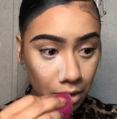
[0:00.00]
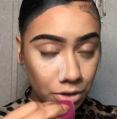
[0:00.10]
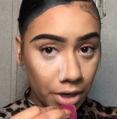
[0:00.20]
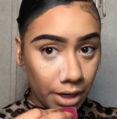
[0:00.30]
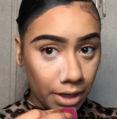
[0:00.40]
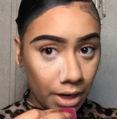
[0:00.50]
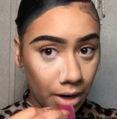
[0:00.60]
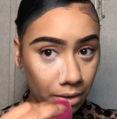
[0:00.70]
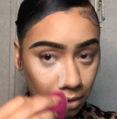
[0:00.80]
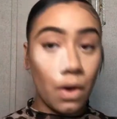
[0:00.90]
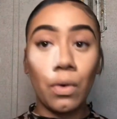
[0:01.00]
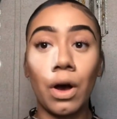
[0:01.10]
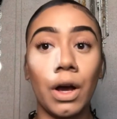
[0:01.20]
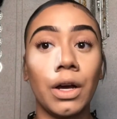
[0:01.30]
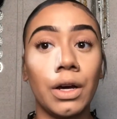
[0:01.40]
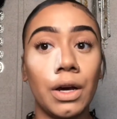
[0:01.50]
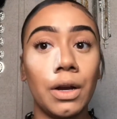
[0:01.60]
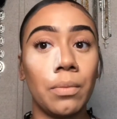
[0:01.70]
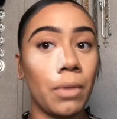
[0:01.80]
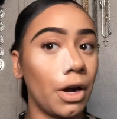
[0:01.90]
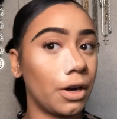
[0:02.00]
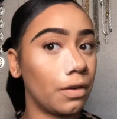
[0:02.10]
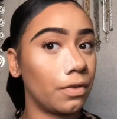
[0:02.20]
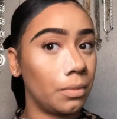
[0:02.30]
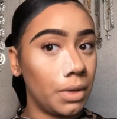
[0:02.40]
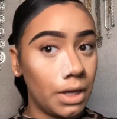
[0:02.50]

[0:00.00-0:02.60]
drag it down. A good marker for me